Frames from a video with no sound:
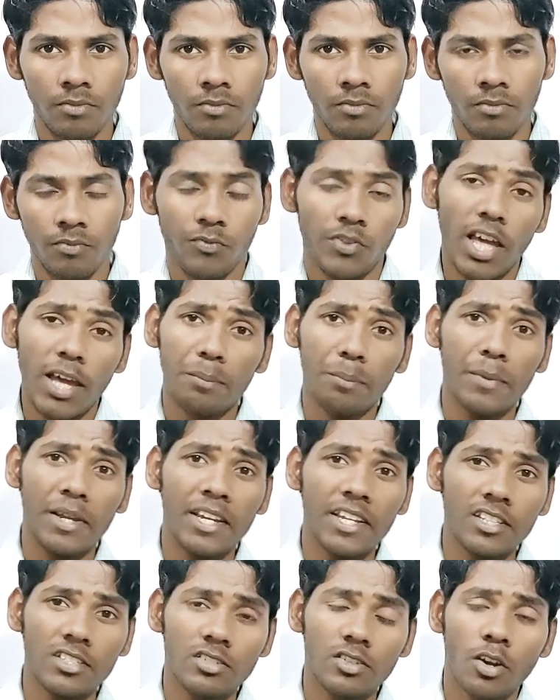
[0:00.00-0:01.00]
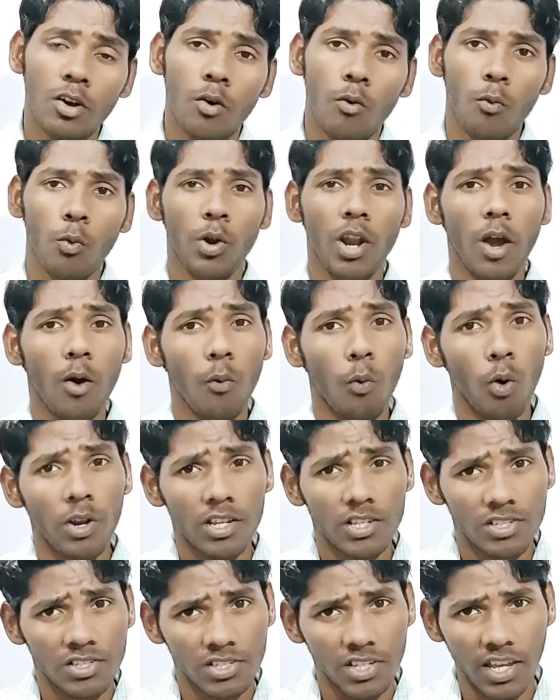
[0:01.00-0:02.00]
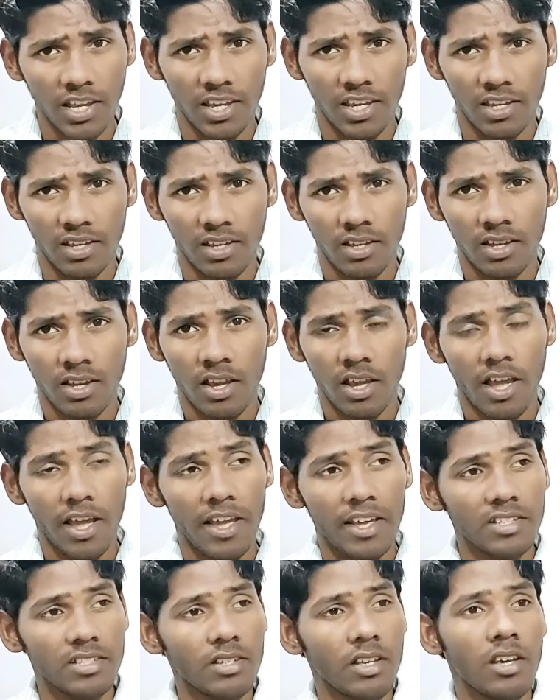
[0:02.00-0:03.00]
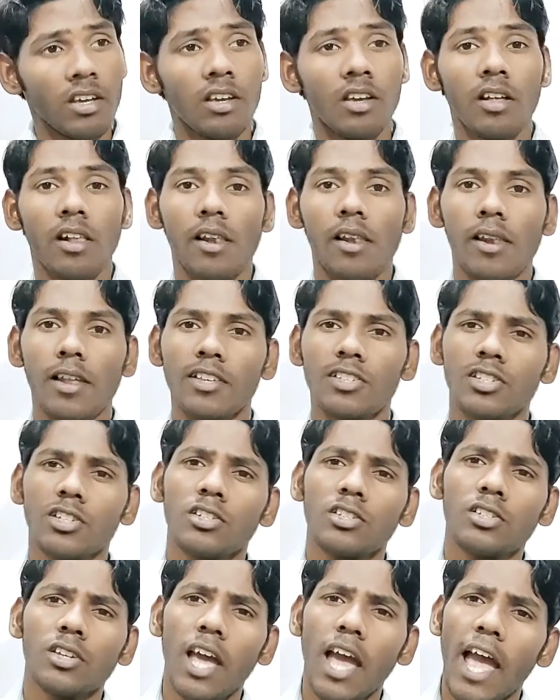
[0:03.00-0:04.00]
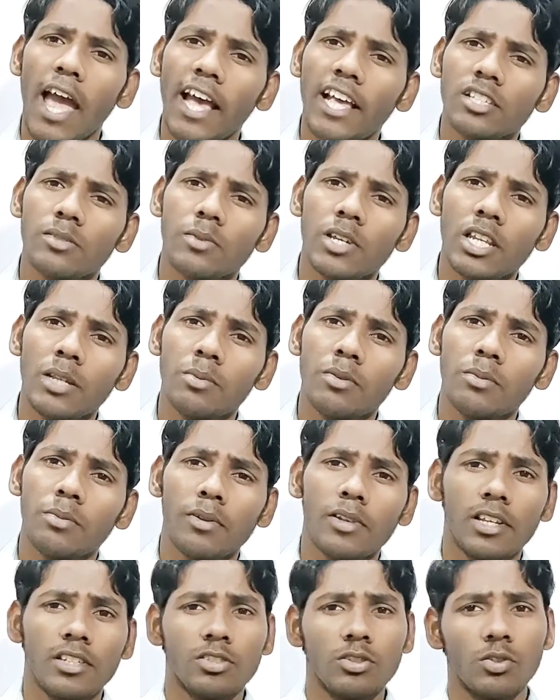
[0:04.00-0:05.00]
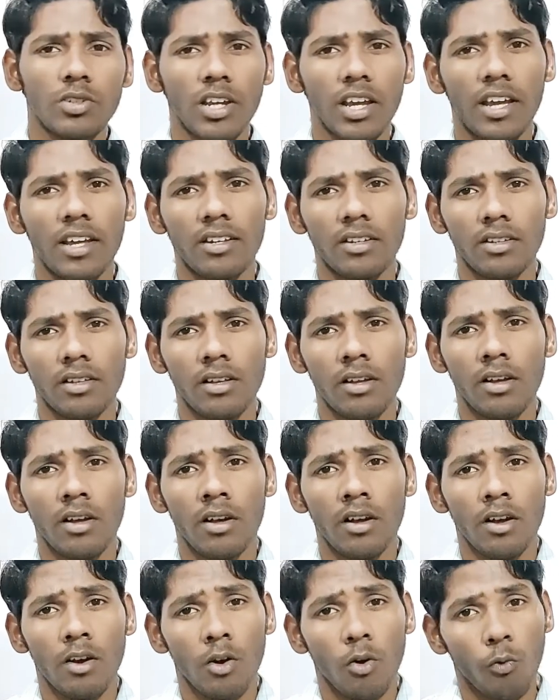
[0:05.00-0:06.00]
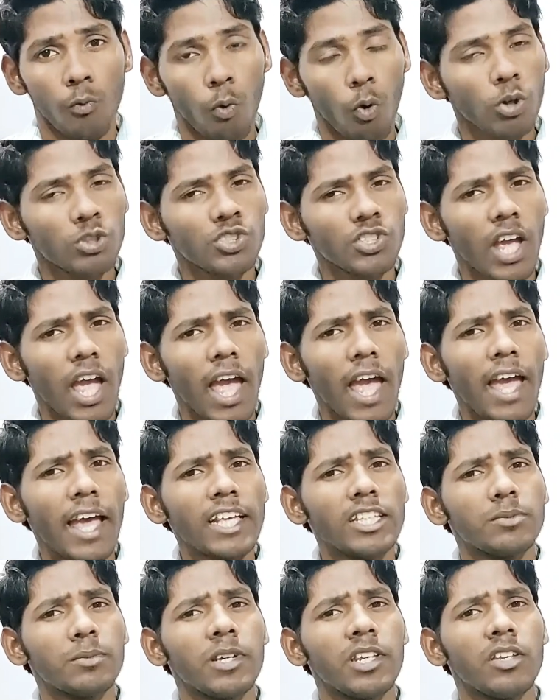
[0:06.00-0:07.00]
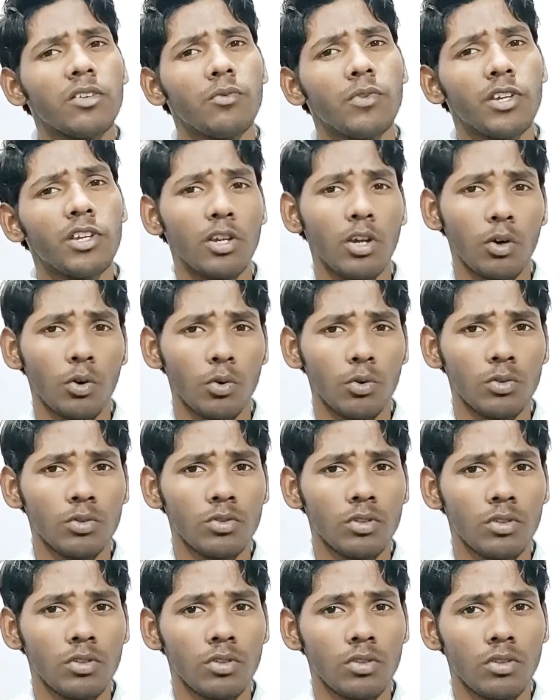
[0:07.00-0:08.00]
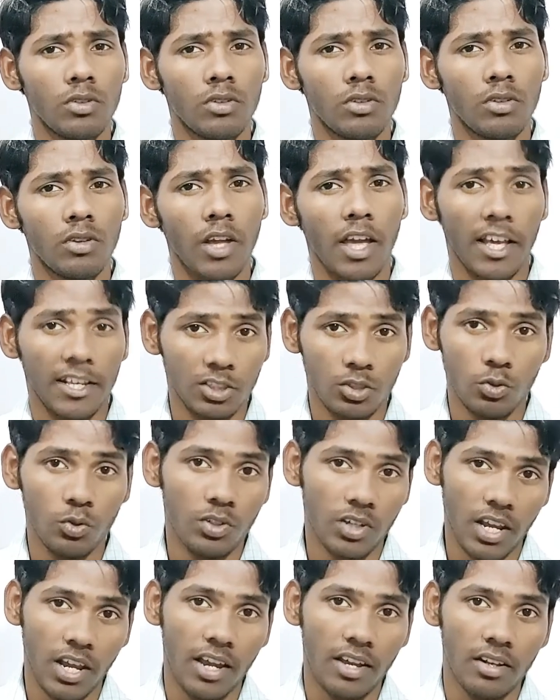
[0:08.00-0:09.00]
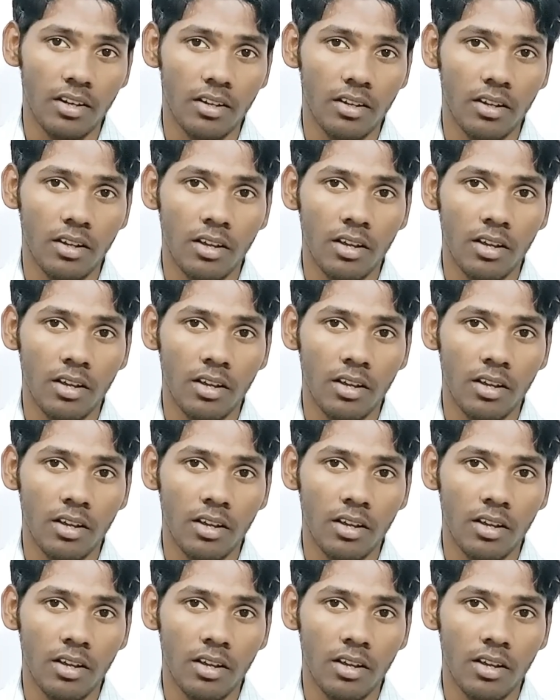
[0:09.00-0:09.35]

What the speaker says: That means what I want to say is listen to as many people as you can. Watch as many videos as you can.